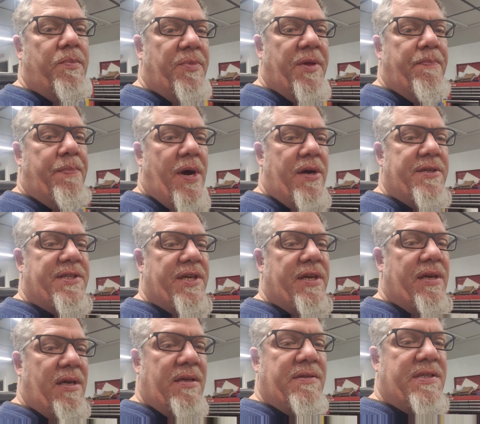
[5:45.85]
the
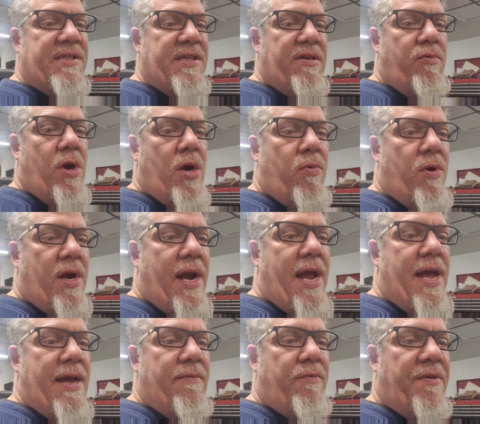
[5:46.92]
budget and see where we're
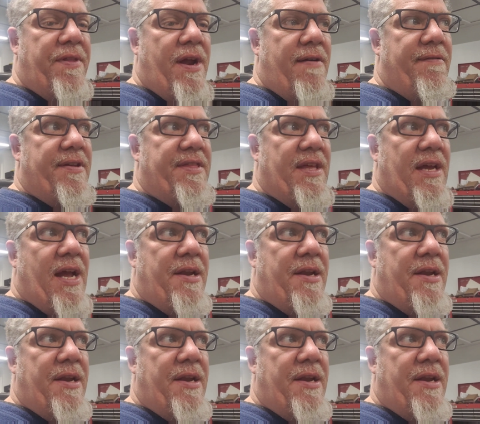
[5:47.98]
at with everything.